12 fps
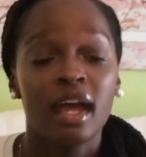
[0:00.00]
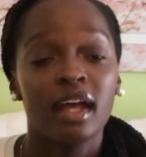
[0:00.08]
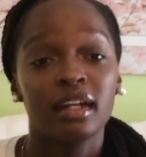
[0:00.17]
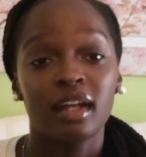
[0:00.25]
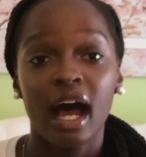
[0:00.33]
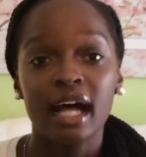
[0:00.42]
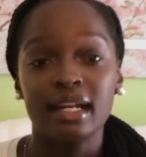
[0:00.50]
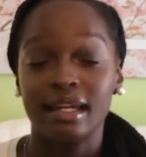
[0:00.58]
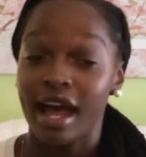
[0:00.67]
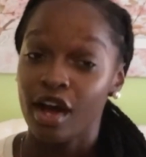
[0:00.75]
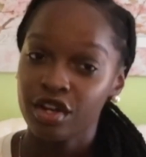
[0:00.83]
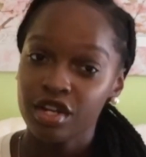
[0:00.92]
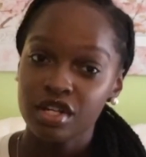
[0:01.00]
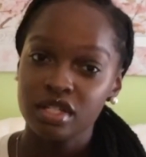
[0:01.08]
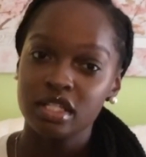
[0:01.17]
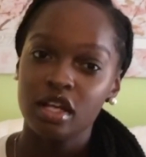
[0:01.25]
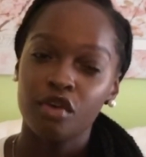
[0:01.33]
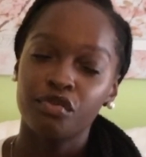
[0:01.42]
Not doubting
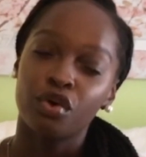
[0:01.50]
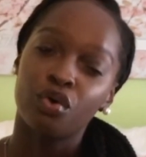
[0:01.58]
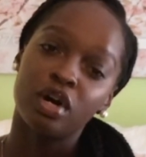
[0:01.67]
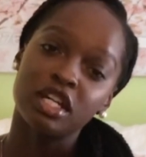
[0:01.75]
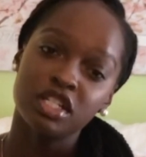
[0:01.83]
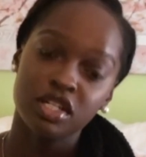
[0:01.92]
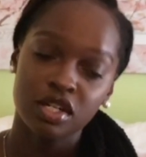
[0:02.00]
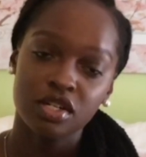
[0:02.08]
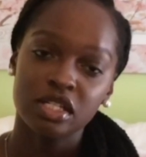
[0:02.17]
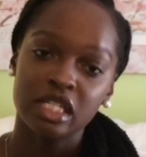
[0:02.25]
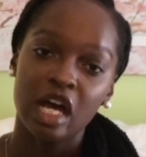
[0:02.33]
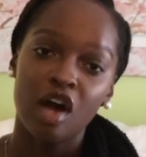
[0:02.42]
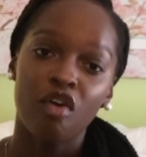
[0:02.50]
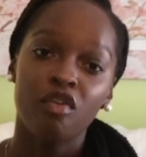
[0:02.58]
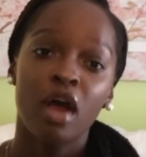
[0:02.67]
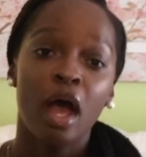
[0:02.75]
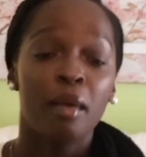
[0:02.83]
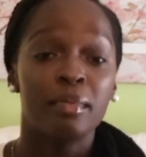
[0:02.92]
yourself or questioning yourself,
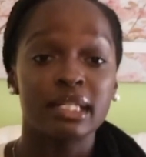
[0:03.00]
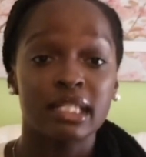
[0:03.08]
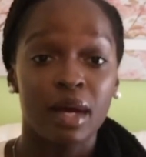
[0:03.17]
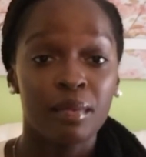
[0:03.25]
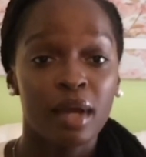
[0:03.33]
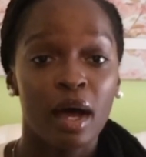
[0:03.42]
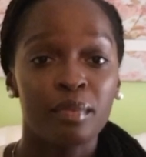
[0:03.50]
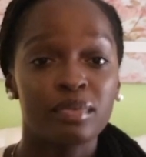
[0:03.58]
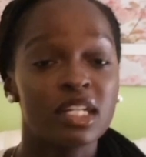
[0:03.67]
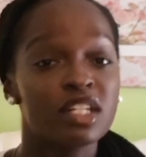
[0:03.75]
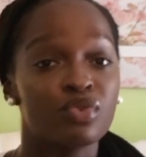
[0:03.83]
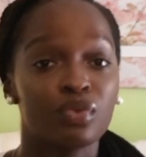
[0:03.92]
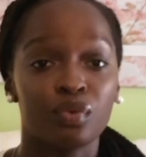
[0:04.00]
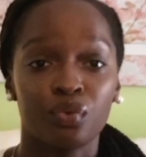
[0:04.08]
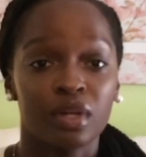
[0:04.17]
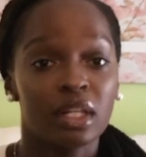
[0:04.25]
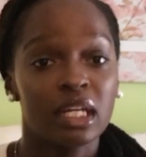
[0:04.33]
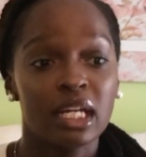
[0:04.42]
but some companies
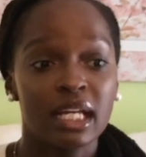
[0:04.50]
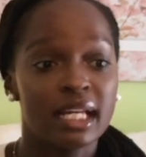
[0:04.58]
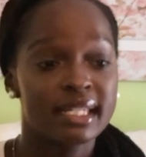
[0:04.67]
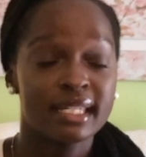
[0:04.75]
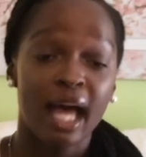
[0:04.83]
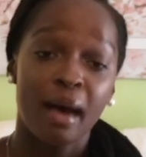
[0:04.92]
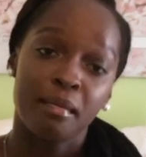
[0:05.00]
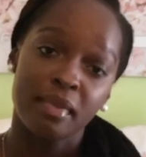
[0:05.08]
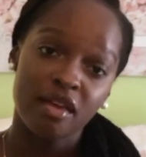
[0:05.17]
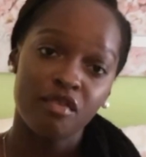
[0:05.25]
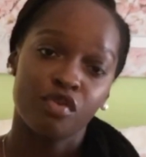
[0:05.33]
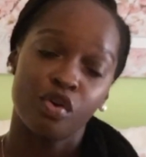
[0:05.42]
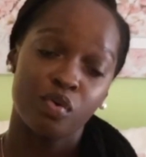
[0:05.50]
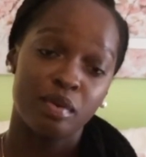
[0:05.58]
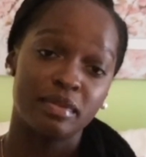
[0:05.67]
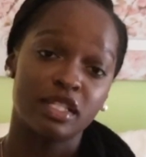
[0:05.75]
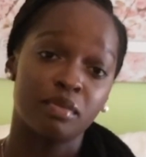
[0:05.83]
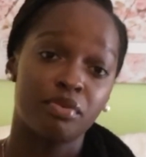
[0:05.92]
really, it's not meant for
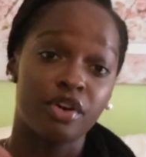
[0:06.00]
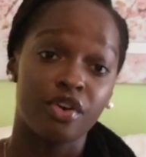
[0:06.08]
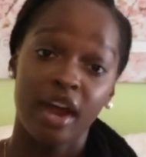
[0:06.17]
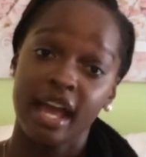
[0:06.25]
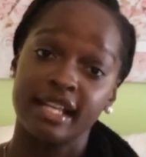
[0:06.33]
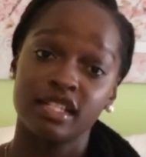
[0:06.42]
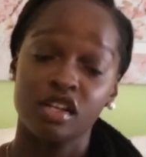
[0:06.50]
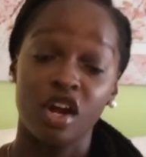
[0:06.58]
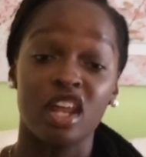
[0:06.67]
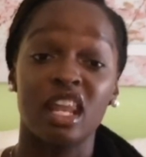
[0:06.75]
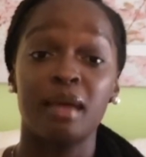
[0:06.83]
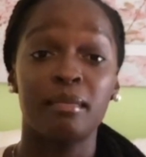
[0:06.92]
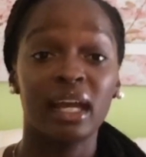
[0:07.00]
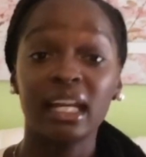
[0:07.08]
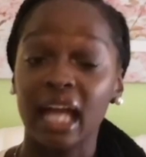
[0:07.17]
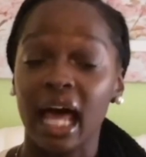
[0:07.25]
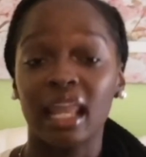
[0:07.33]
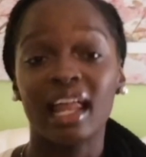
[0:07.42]
women to progress, or they may
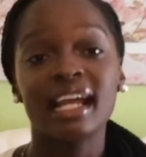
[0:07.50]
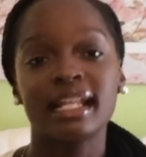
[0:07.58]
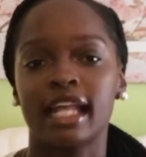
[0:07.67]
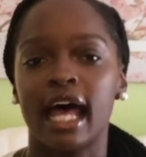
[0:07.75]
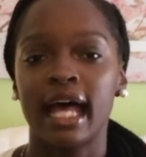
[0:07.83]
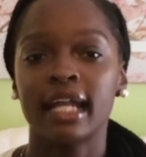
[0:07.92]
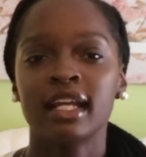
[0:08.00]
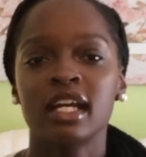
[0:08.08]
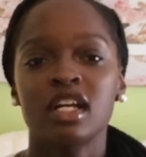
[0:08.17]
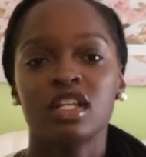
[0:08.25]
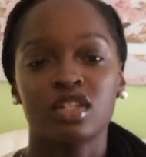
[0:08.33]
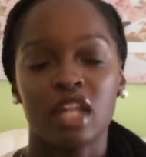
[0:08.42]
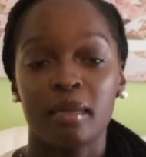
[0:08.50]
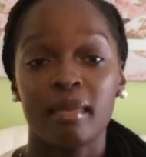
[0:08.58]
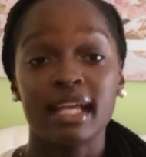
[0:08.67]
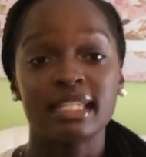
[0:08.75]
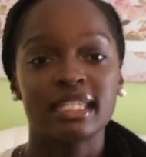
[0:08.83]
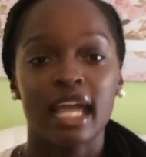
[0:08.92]
not like that, so they
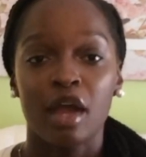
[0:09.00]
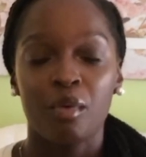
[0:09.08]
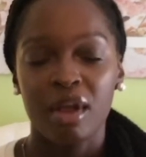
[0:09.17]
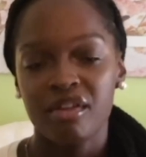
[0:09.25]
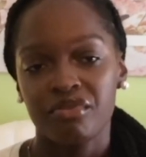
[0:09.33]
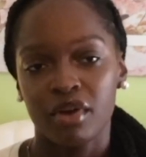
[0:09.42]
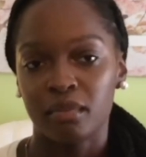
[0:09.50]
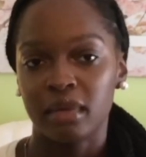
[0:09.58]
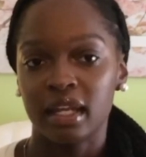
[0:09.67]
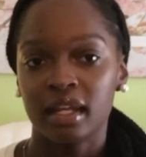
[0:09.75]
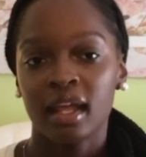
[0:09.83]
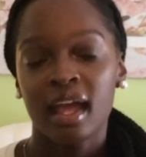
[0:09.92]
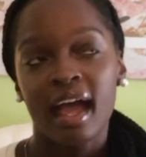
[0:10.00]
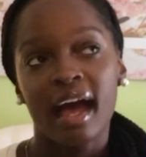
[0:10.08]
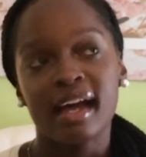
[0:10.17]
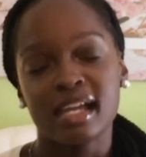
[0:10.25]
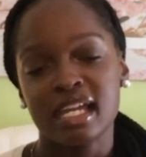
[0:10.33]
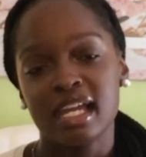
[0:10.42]
may stay away from it.
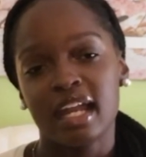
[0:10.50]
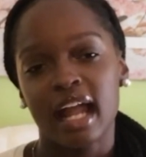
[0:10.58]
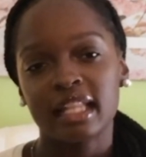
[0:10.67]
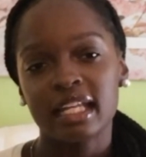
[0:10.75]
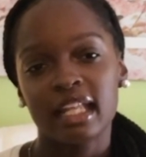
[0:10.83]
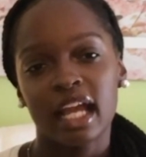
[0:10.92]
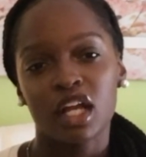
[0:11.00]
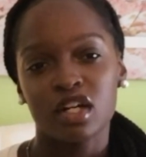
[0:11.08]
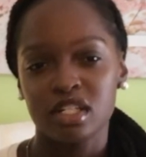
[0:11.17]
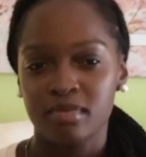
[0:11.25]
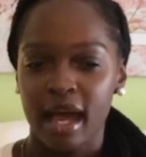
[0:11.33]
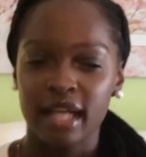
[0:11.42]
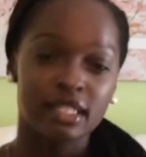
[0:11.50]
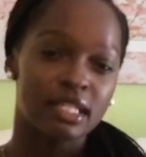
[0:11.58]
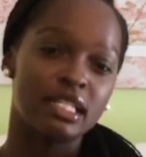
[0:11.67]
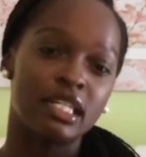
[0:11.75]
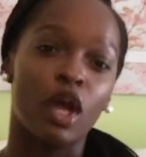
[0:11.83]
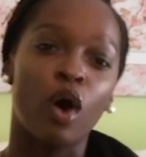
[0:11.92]
Again, I think that goes back to,
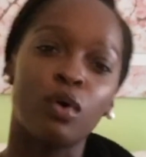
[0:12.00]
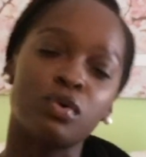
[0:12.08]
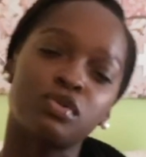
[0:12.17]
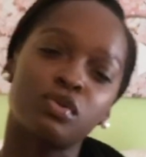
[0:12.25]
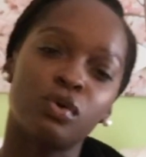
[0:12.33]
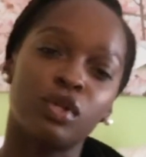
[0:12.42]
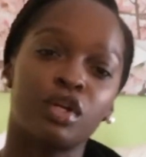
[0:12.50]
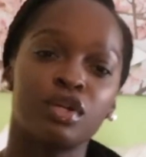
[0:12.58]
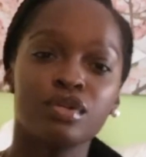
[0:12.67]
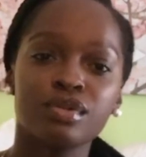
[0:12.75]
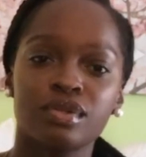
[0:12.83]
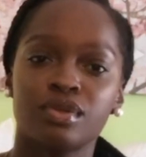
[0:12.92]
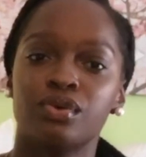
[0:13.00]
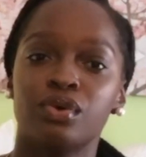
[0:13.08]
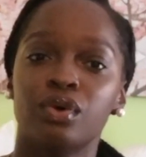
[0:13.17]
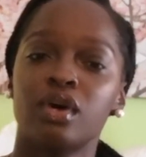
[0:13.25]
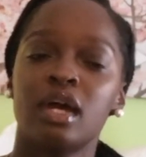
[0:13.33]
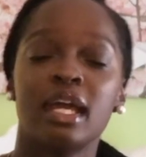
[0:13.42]
is it old school or new
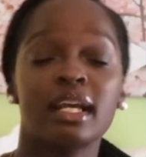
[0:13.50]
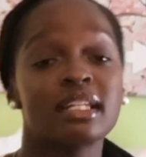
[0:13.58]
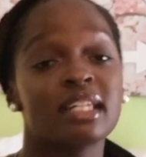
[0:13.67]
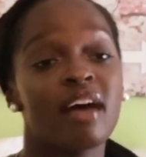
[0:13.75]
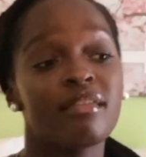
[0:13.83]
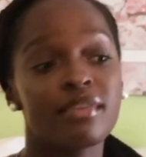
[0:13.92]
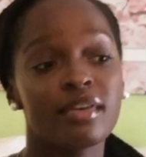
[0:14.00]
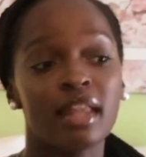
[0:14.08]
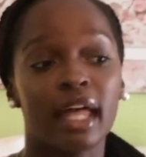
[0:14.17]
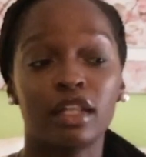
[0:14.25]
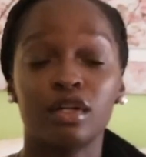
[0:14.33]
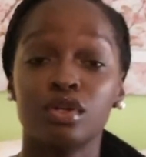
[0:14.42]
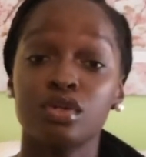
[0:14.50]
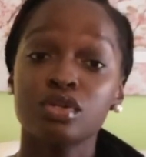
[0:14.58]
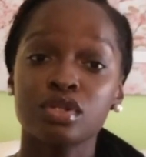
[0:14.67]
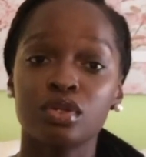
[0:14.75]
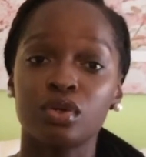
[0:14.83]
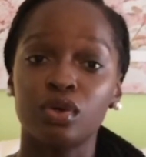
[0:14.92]
school? Because I feel like the new
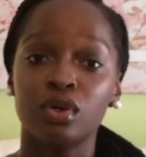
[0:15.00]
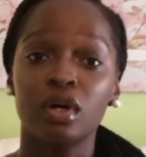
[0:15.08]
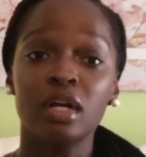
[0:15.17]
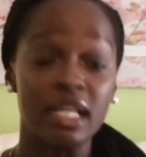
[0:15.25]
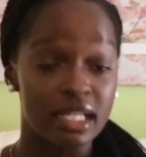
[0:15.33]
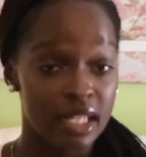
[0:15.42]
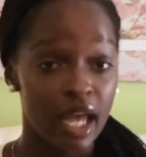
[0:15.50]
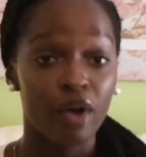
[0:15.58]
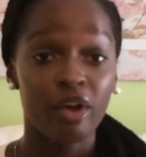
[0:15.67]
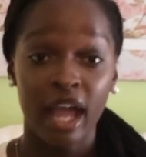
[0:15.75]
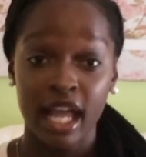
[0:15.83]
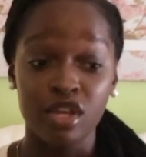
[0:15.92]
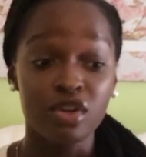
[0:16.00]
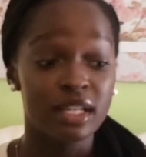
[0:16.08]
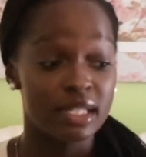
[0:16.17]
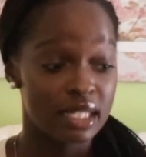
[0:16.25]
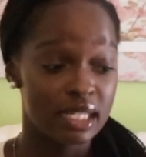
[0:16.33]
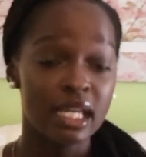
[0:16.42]
school, it's like, okay, you can
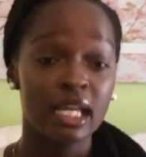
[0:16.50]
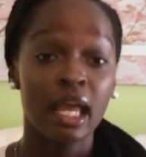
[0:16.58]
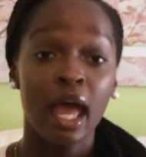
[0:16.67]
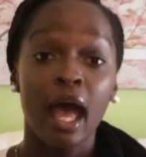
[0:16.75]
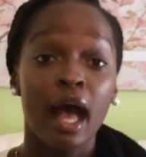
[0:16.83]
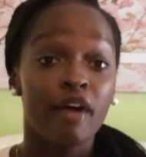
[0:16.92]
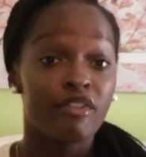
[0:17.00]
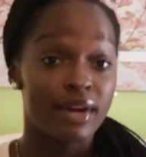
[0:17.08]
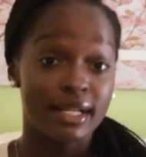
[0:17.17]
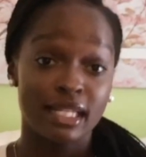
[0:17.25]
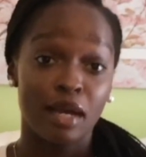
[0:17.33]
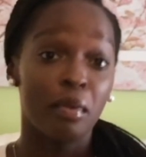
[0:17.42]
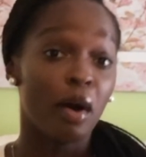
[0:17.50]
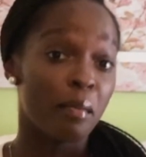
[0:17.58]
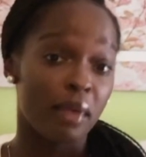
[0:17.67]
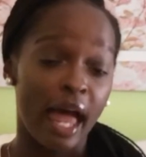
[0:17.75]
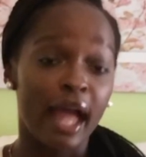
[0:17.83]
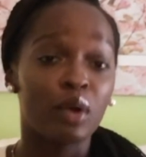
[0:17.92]
see, for example, a
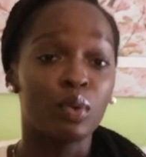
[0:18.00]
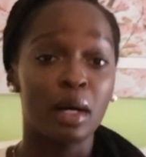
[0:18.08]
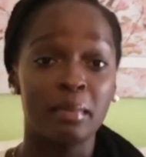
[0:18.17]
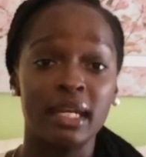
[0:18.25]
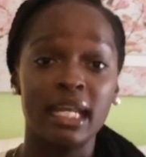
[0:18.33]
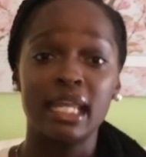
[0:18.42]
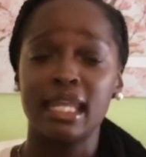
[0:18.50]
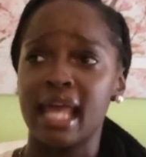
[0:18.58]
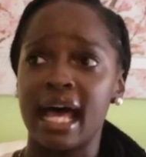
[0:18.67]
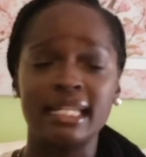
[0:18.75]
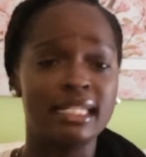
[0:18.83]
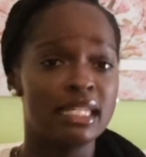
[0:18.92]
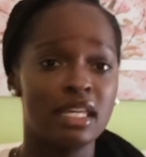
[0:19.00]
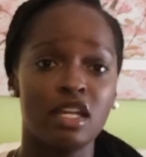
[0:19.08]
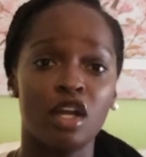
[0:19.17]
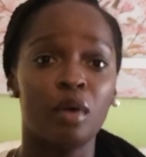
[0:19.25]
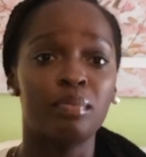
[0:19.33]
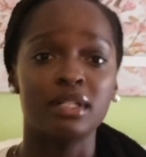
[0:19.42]
black woman in that
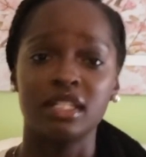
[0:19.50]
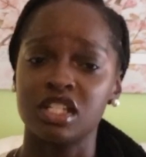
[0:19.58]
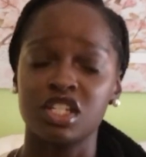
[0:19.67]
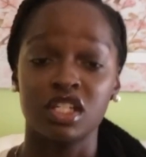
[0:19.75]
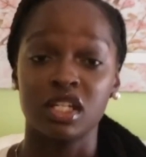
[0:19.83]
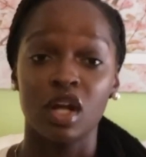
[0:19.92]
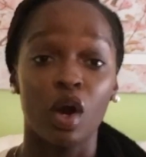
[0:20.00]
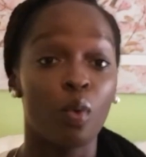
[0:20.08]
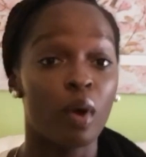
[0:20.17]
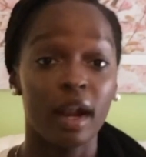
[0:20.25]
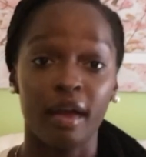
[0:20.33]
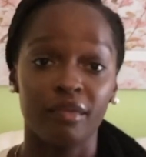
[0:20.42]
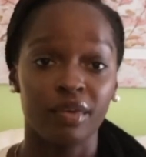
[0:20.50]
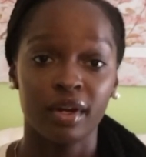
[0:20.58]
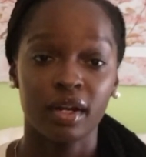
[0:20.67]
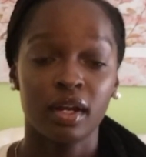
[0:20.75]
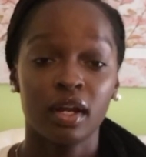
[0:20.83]
CEO position or whatever.